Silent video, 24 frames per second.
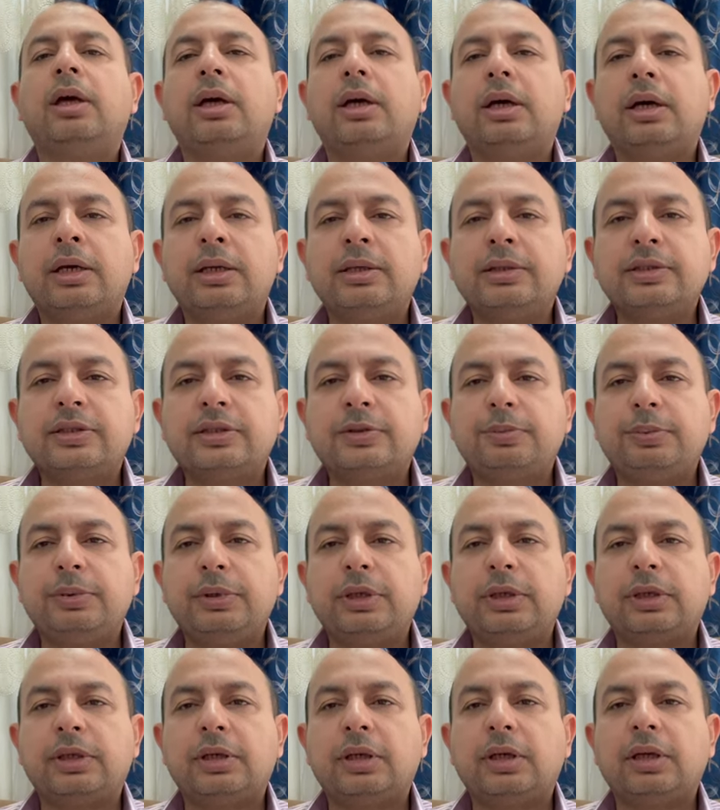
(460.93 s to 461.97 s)
in
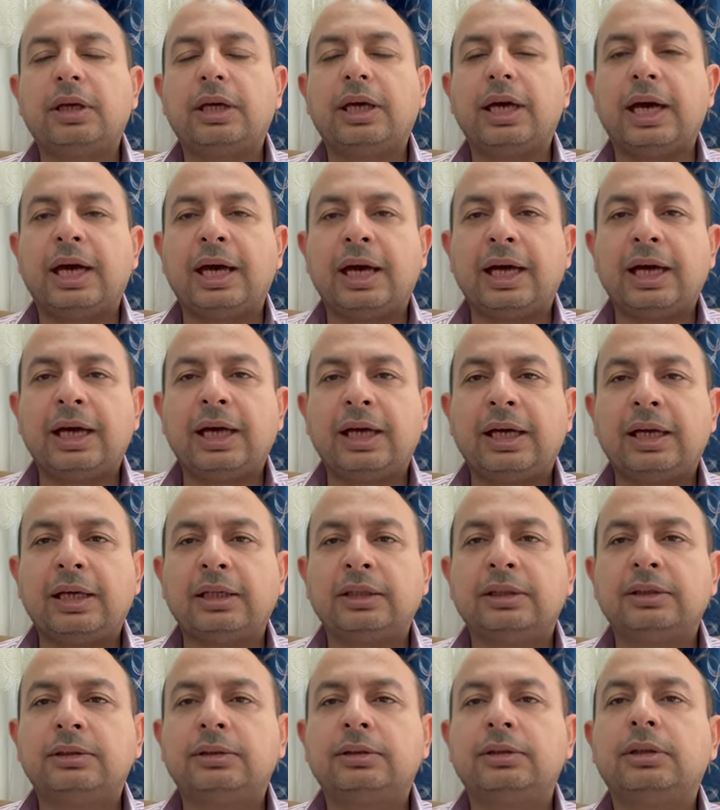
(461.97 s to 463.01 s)
speaking,
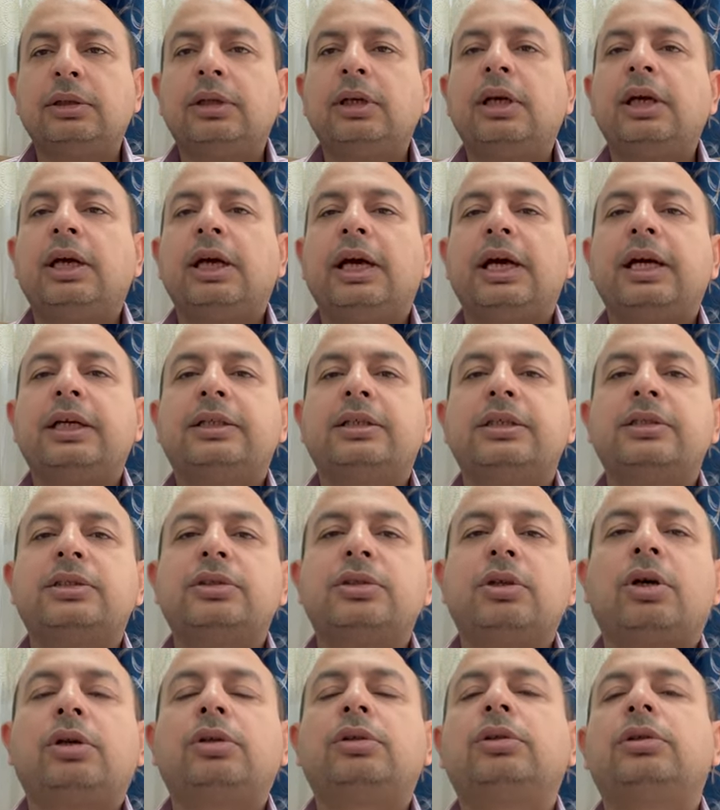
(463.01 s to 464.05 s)
and it is
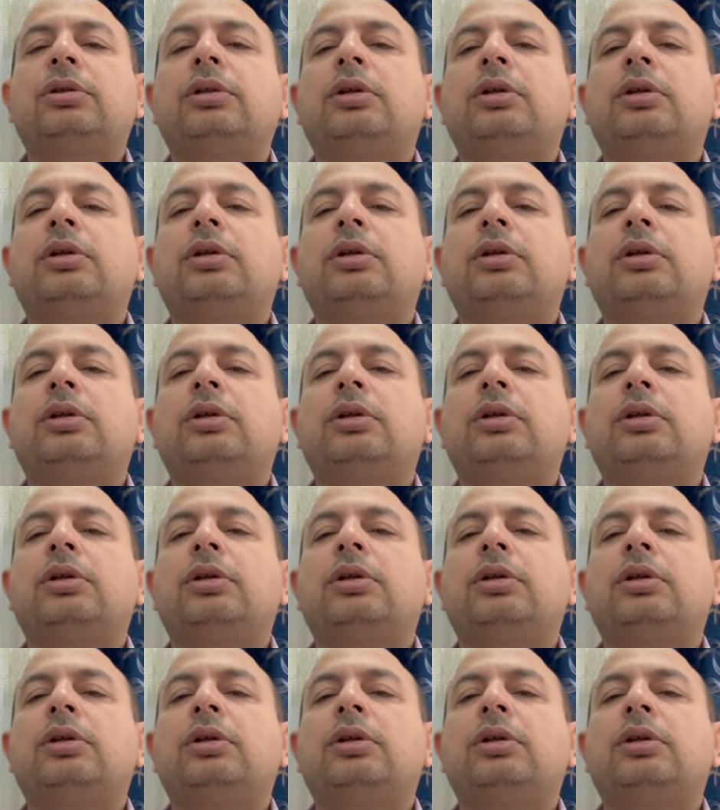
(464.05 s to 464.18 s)
not